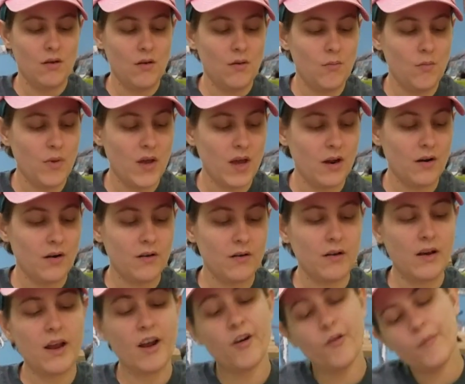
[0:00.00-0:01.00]
better.
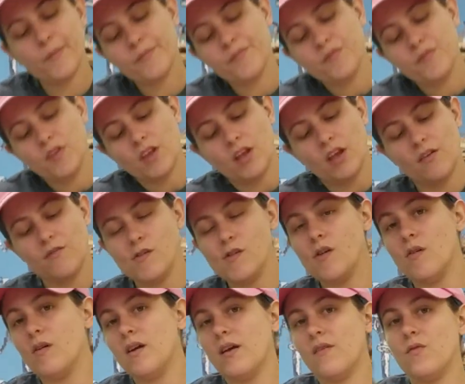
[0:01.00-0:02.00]
Now, if you
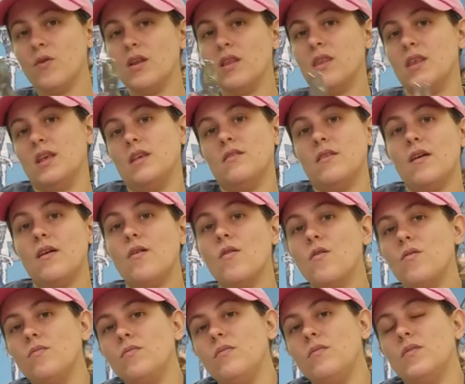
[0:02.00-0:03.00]
don't have one of these at home,
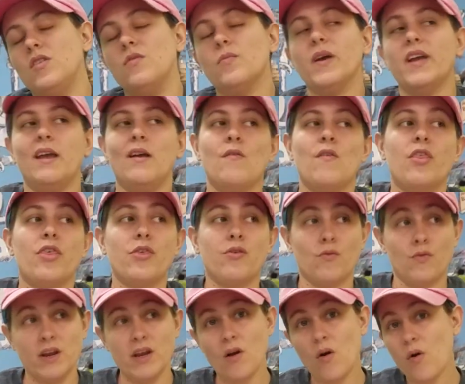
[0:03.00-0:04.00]
you might have a
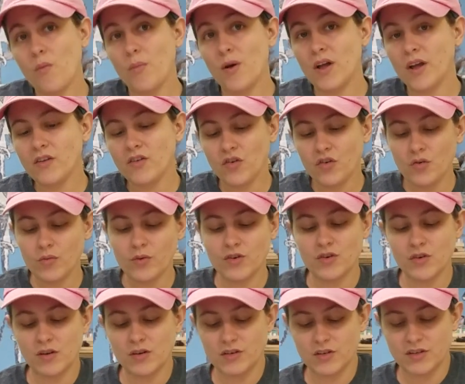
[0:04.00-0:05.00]
3-hole punch, which you
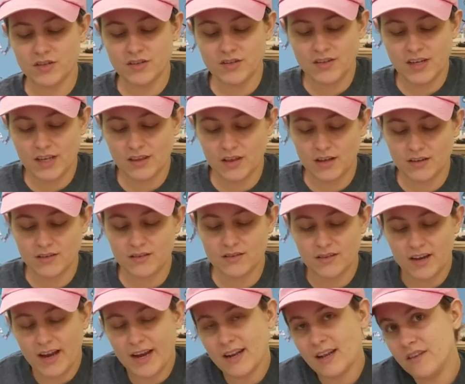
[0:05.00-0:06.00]
can just stick the
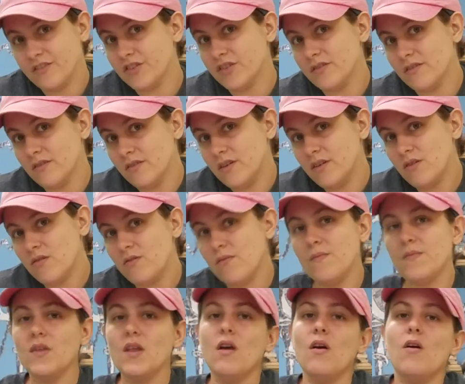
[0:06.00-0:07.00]
side in just a little,
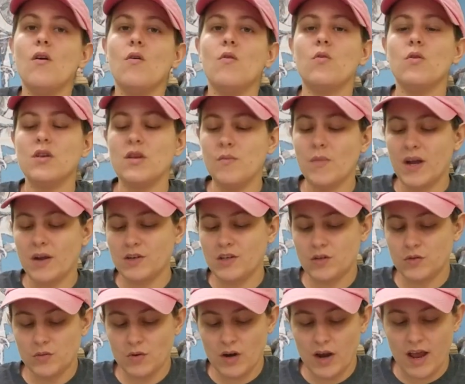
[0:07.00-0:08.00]
or you might just
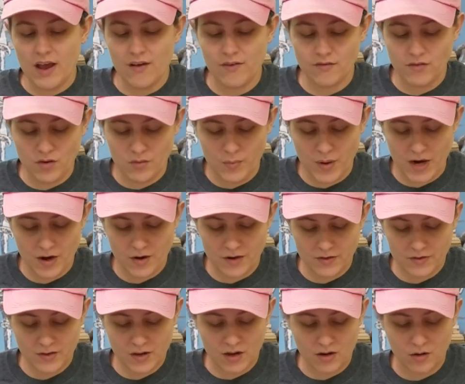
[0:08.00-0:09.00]
have your parents
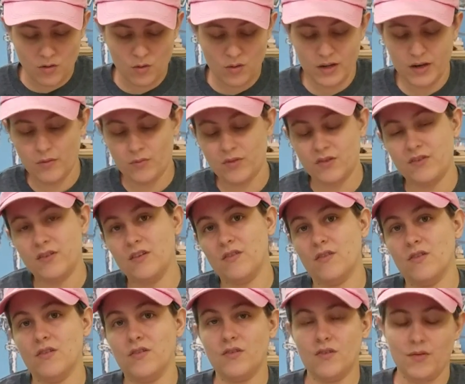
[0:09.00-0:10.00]
cut a hole in it with
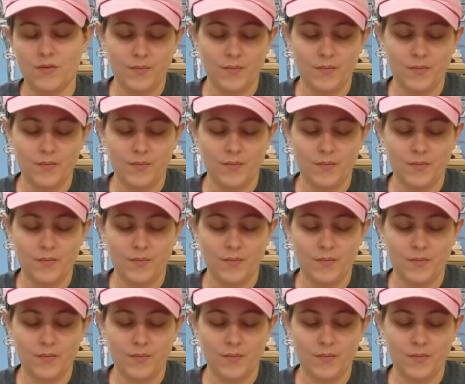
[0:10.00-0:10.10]
scissors.